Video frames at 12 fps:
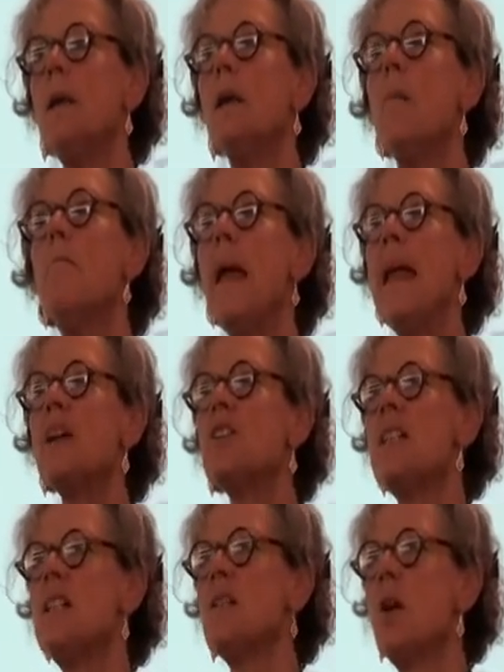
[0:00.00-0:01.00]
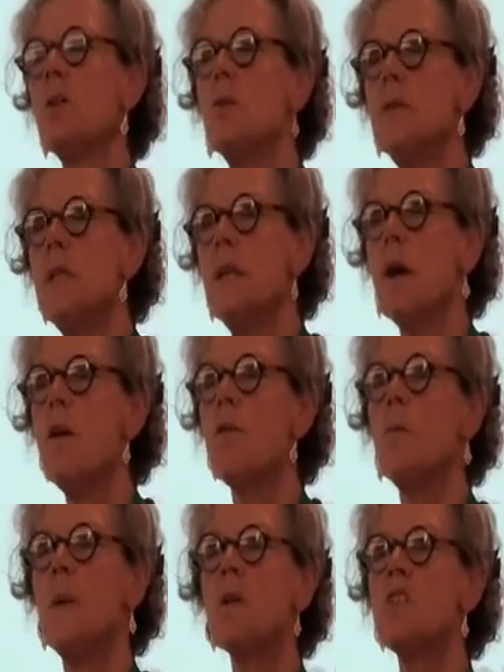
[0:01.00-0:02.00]
makers is not good
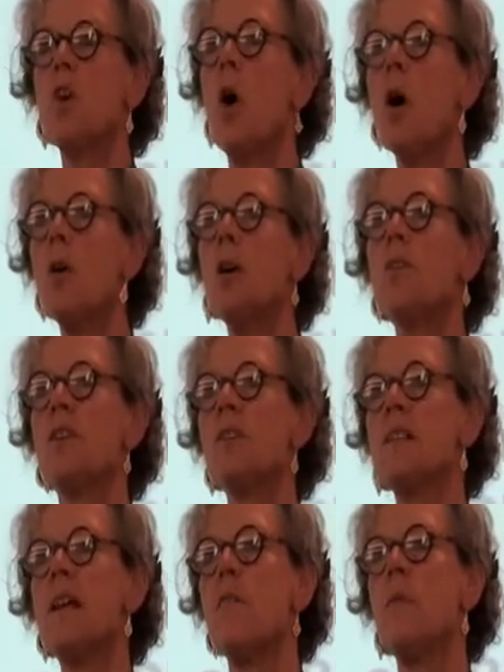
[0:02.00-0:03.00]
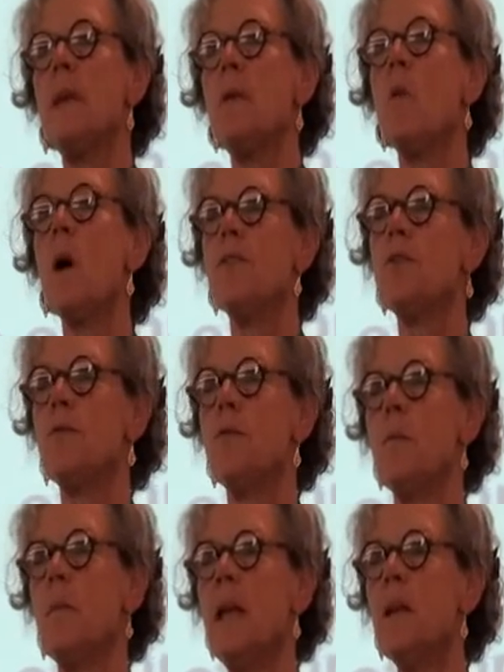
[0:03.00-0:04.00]
enough, because conquerors have been wonderful
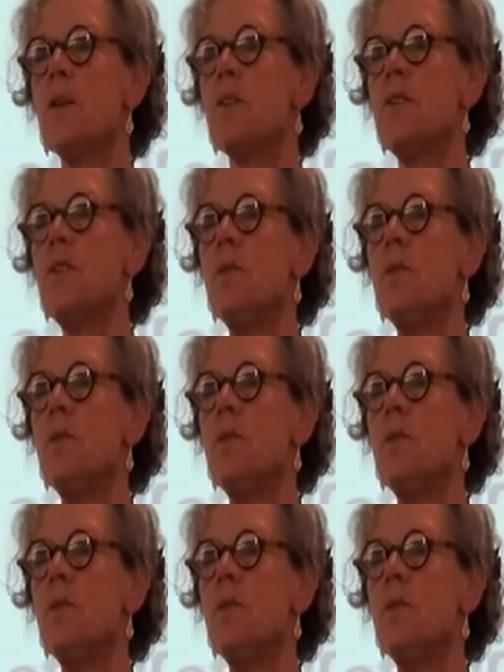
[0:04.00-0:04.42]
makers.